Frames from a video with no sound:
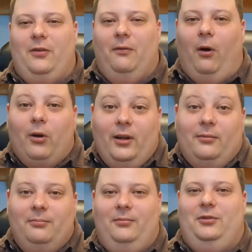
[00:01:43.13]
give the
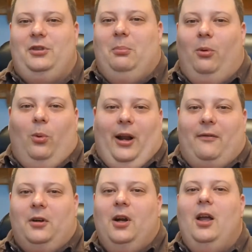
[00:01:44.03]
Vulcan symbol,
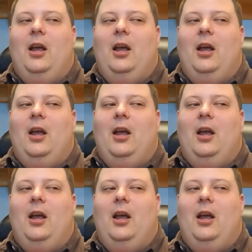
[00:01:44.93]
whatever.